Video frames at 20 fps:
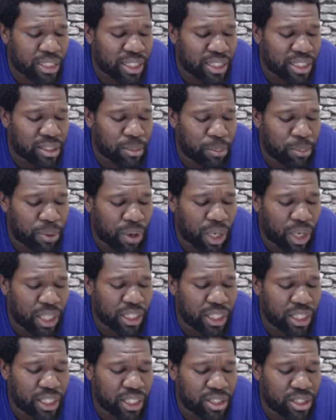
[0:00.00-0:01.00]
they
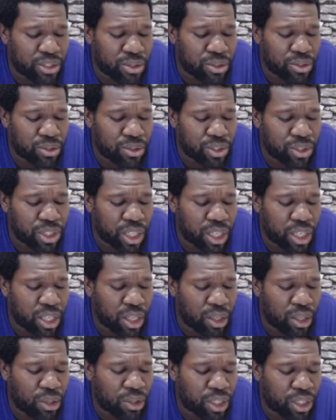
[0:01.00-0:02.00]
departed into their
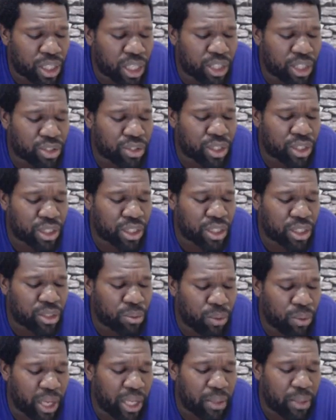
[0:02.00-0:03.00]
own country another
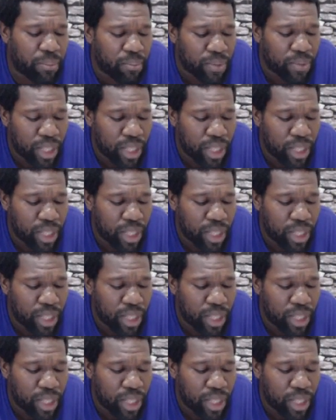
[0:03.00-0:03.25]
way.